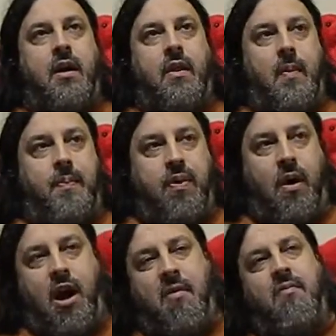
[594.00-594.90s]
The
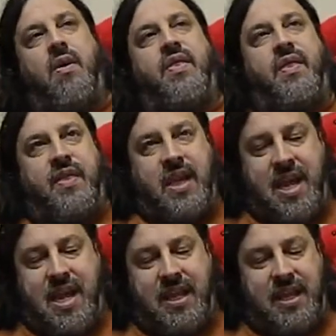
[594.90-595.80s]
problem with
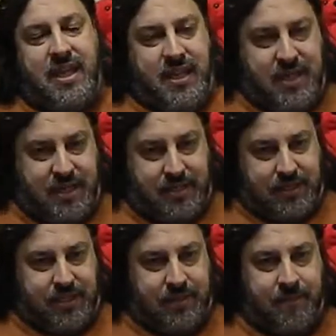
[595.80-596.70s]
that
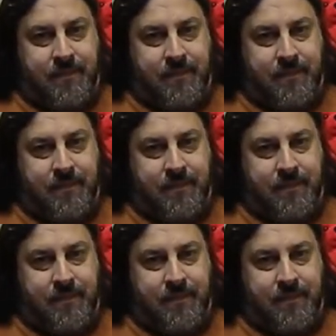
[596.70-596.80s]
is